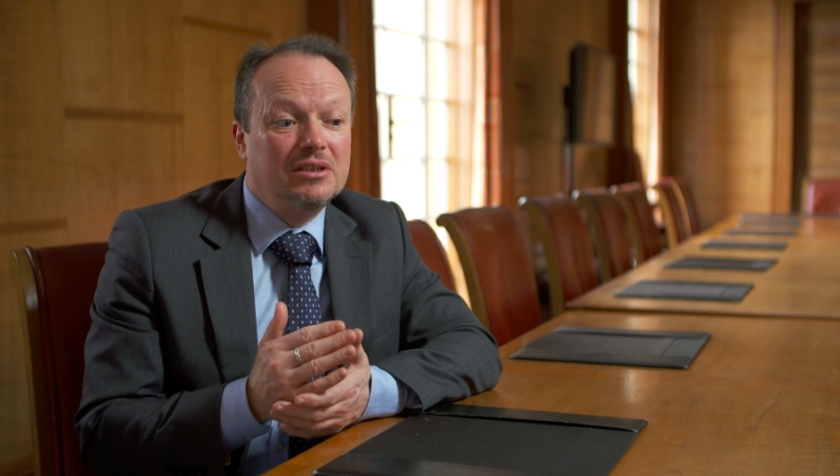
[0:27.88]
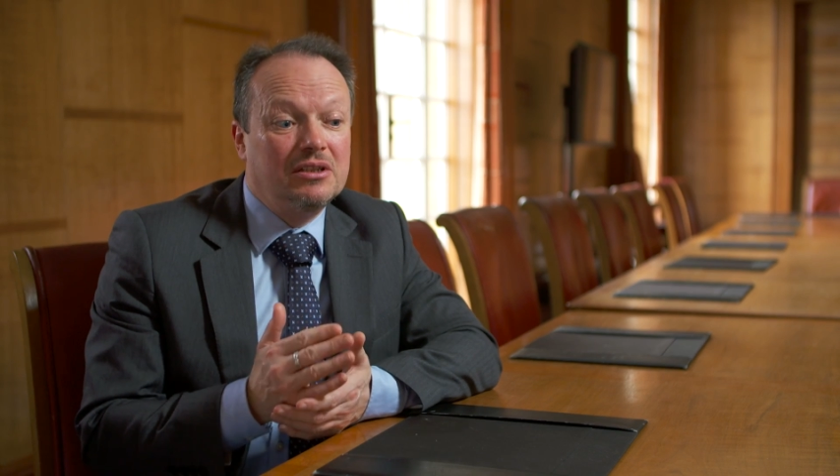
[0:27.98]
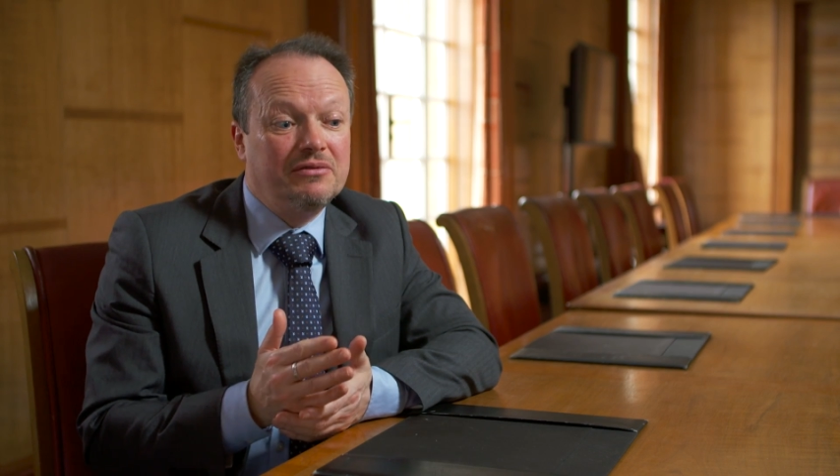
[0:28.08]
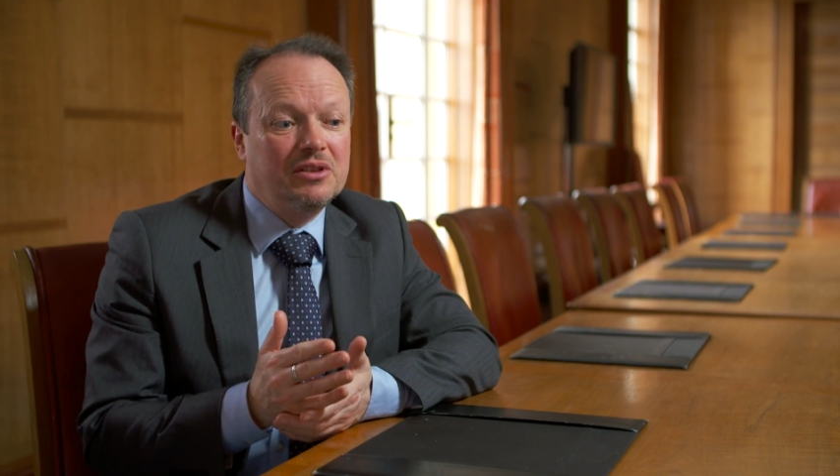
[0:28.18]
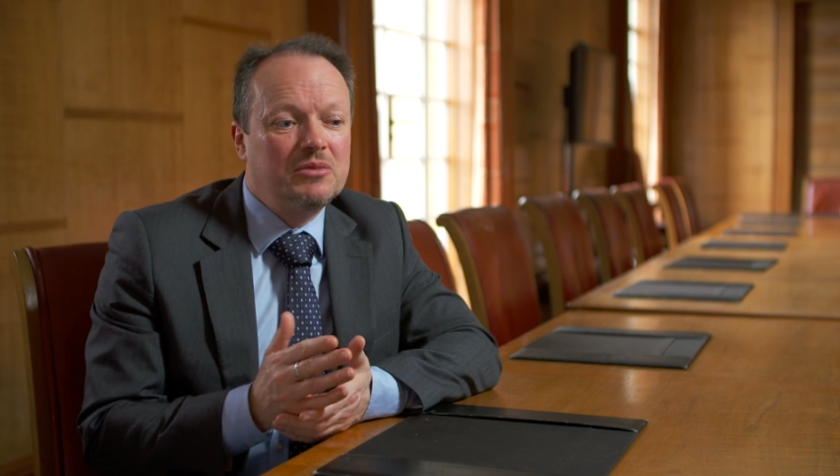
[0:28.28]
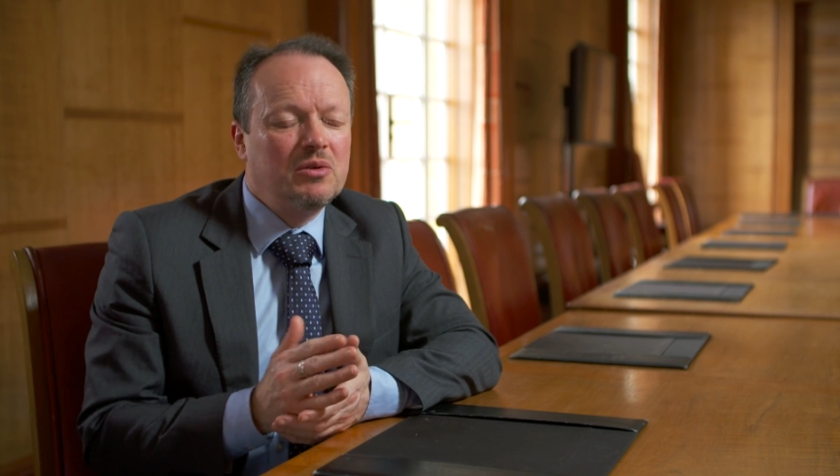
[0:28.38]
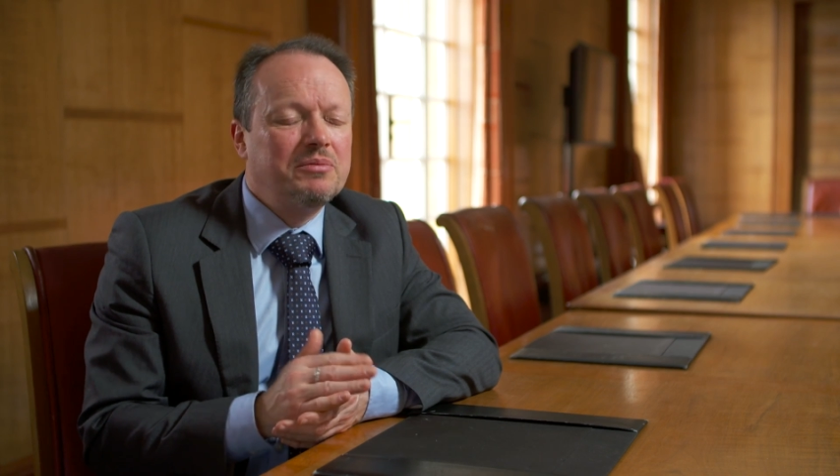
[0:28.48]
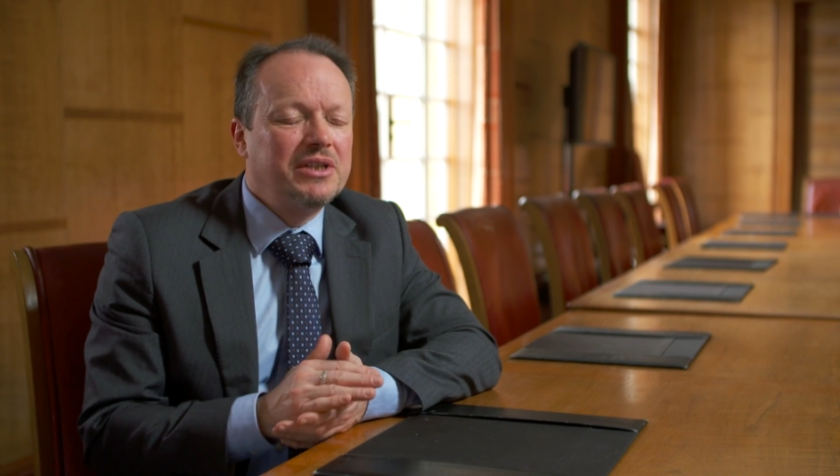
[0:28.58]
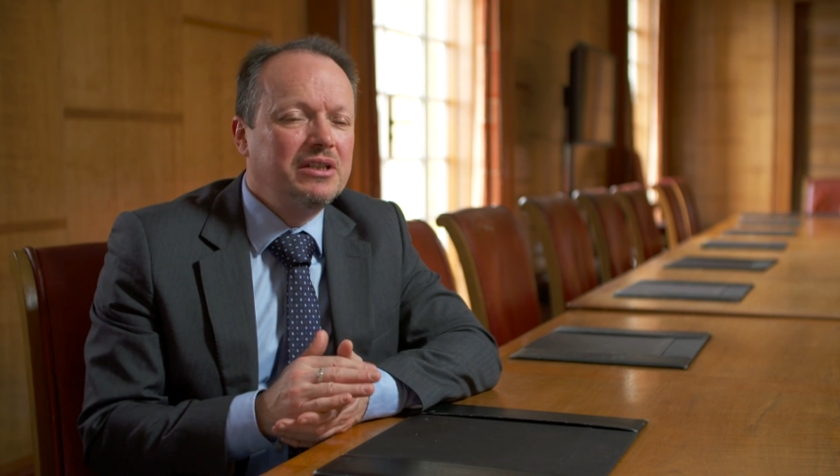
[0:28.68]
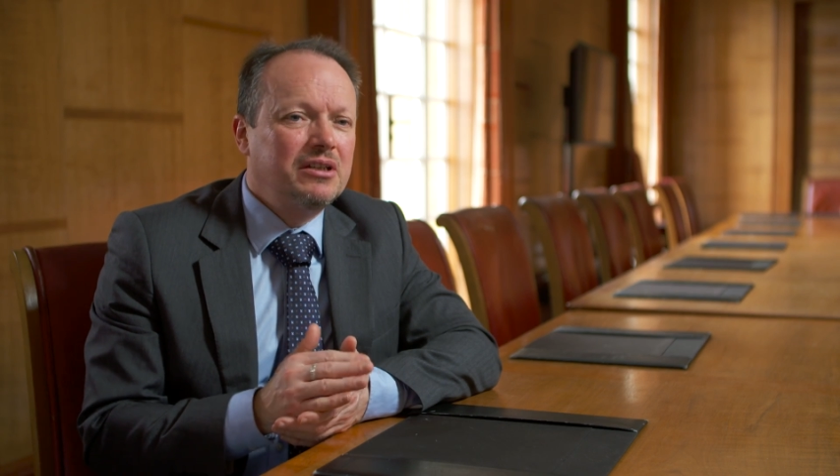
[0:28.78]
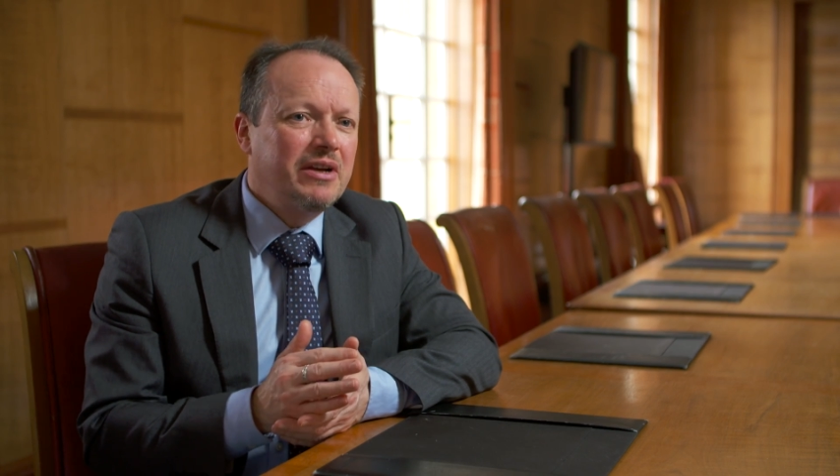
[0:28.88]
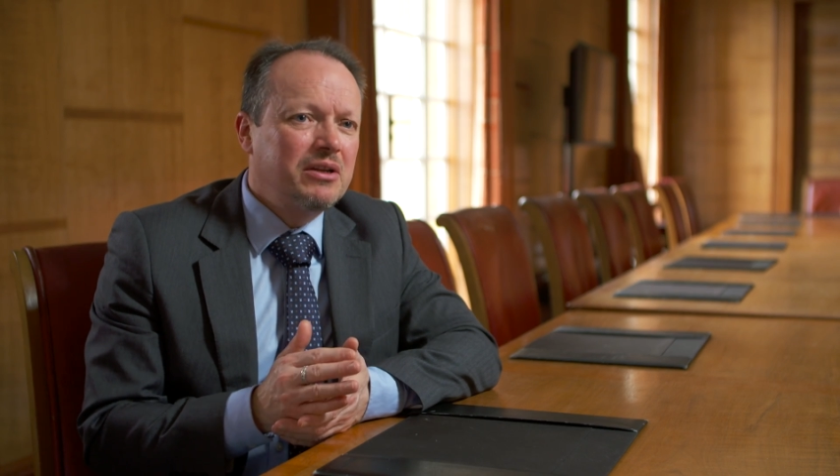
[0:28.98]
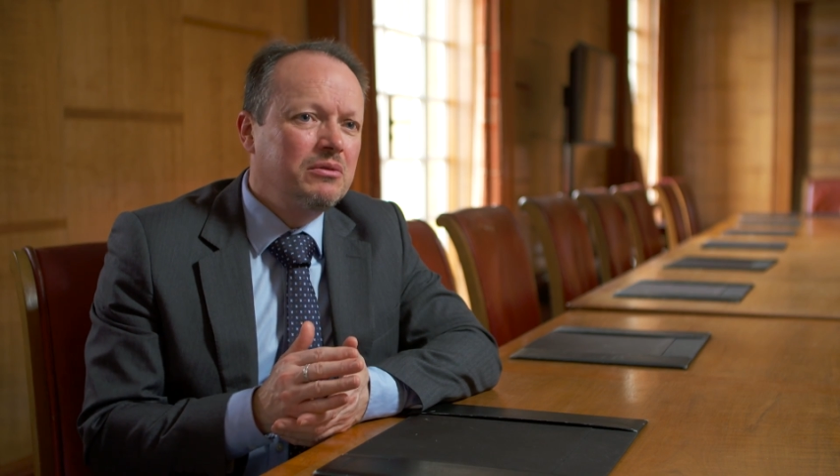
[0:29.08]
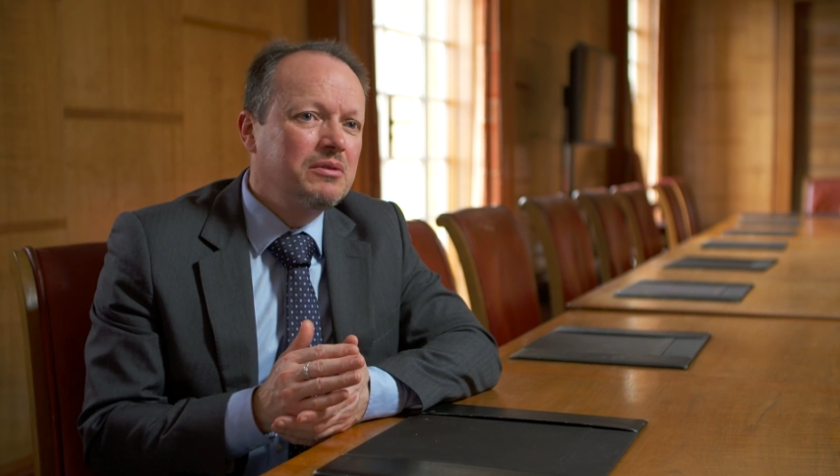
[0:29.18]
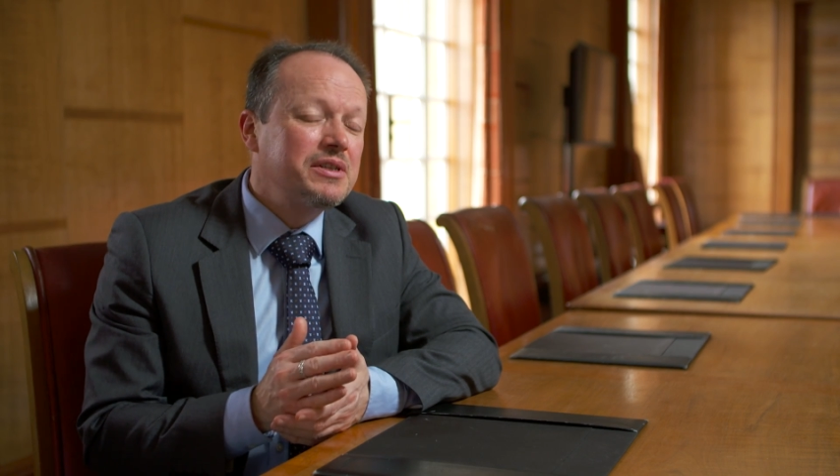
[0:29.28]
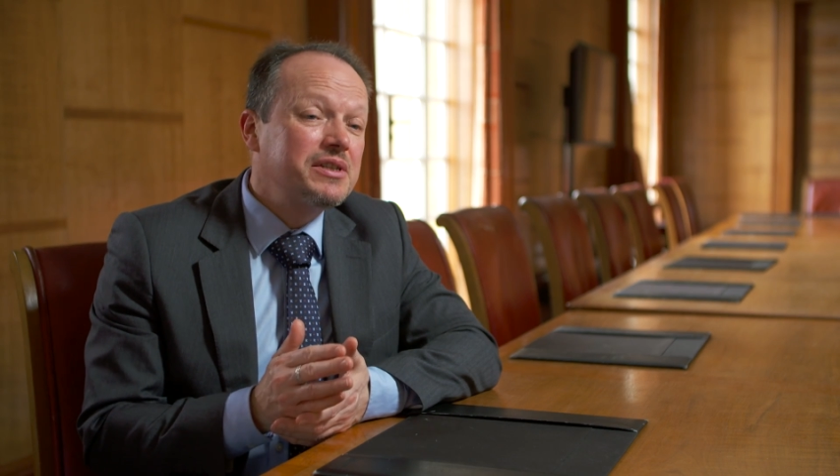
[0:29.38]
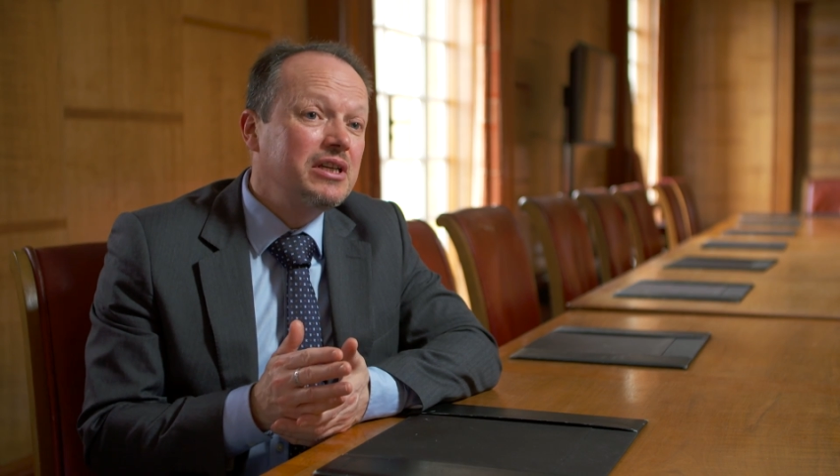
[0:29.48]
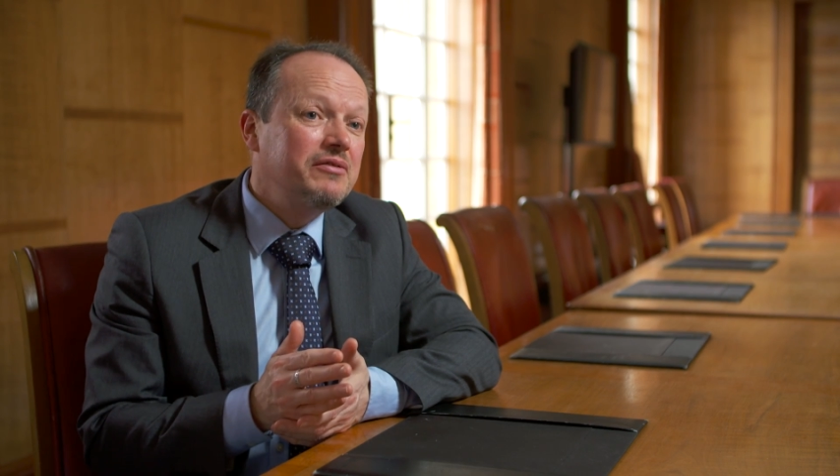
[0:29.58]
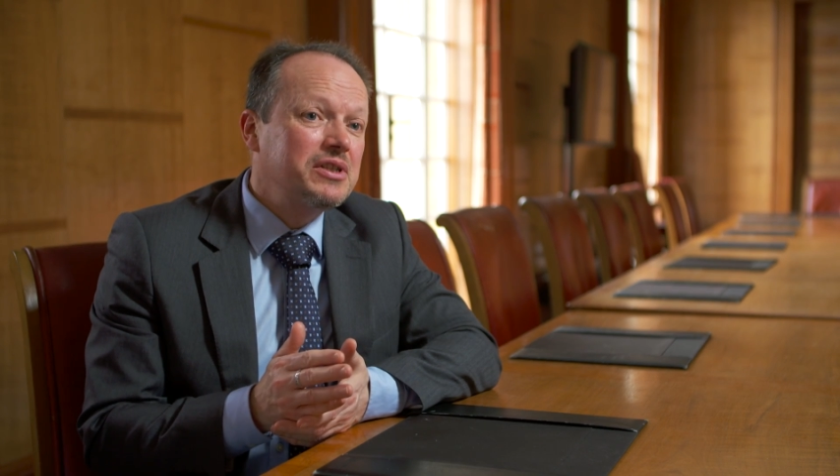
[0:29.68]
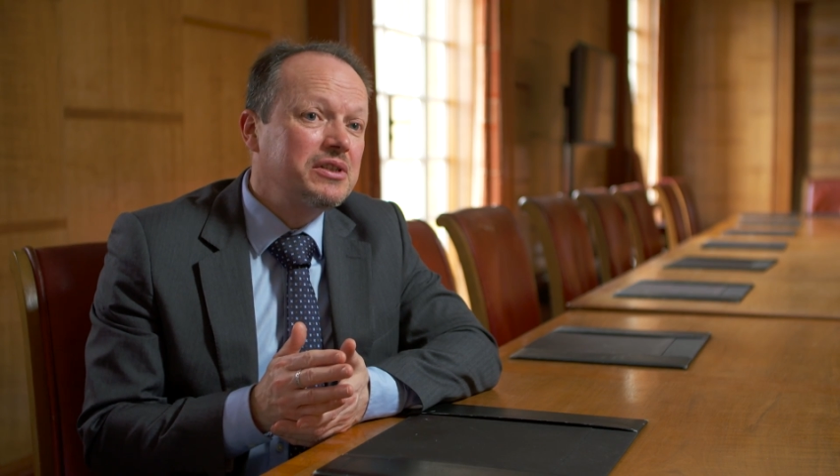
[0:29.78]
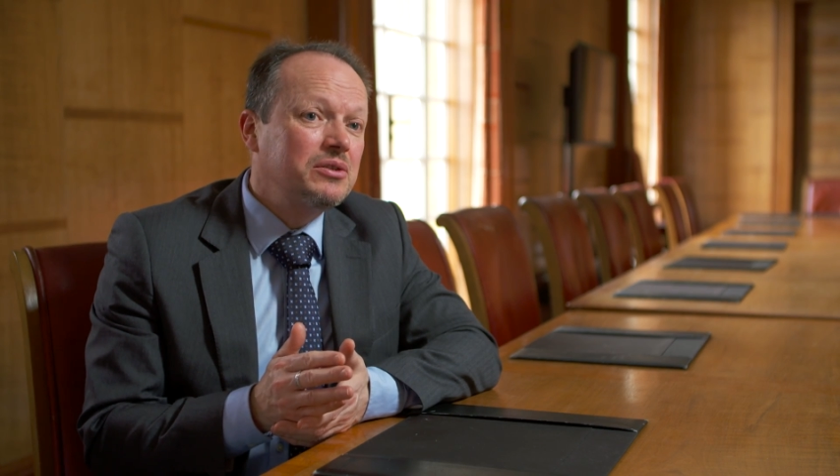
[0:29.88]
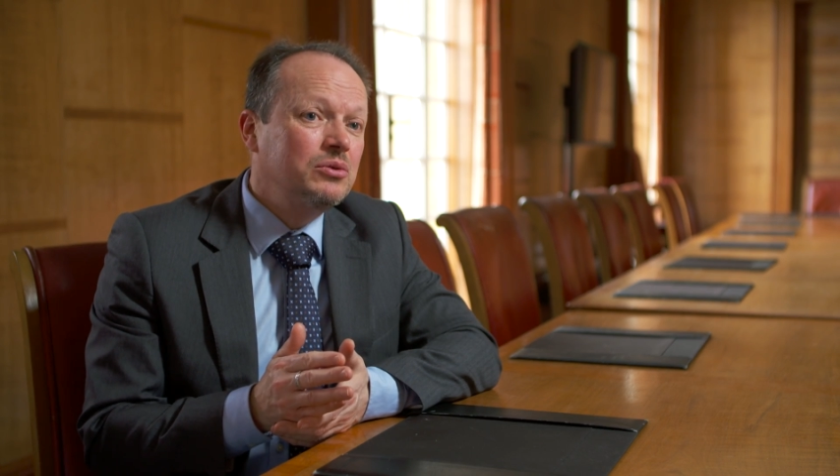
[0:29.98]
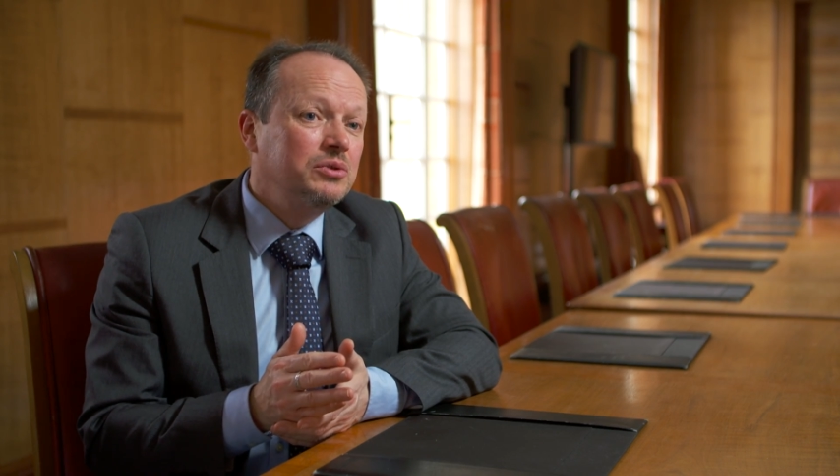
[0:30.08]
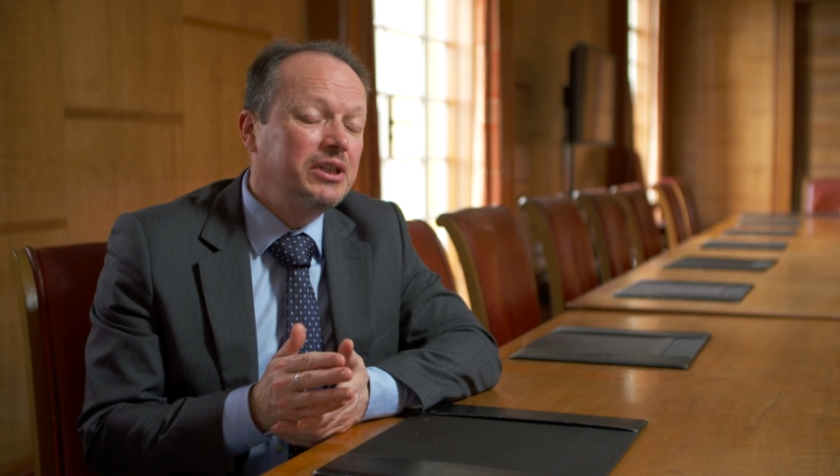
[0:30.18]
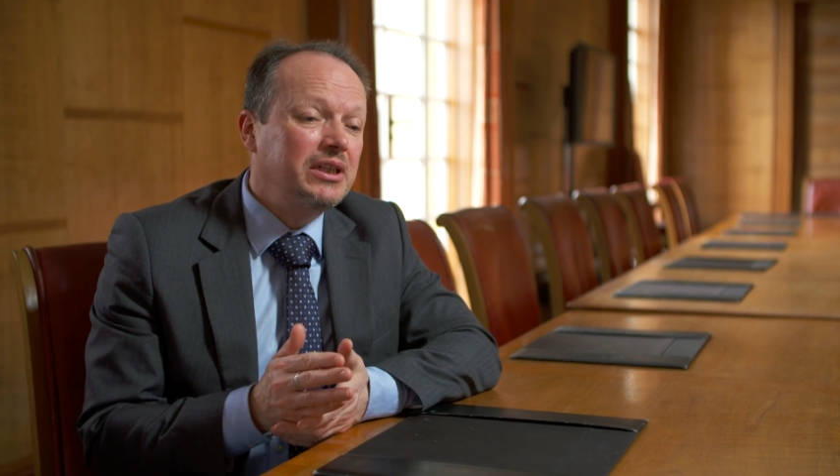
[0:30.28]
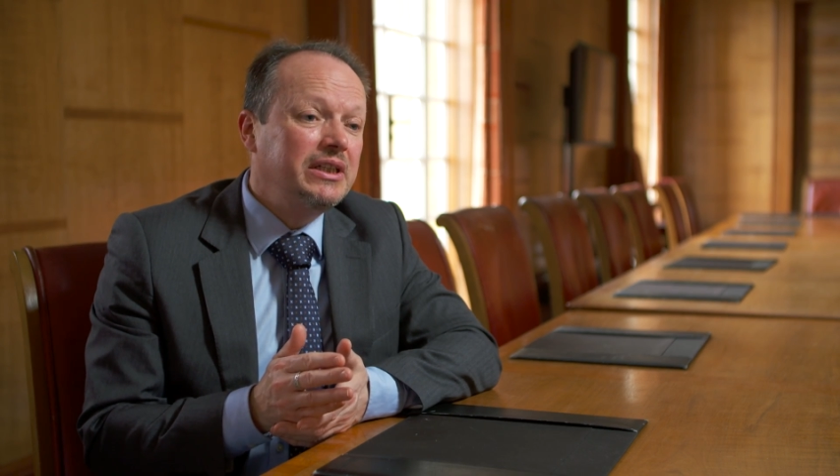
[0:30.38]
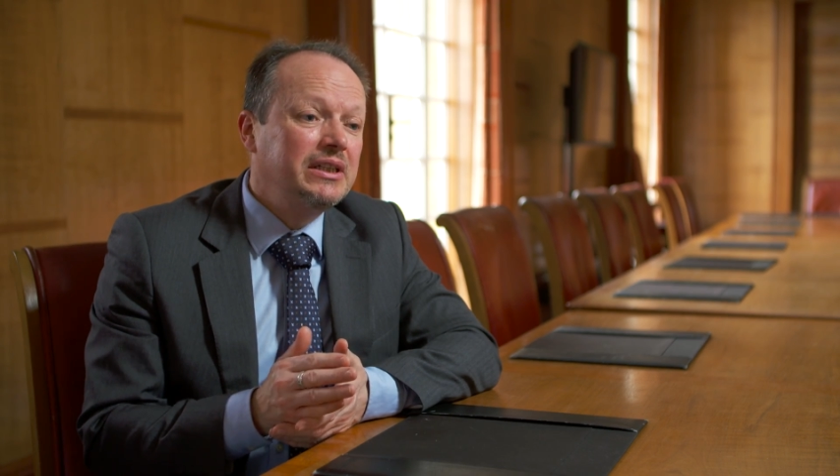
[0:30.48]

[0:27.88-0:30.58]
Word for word: and for them to update their records and services accordingly.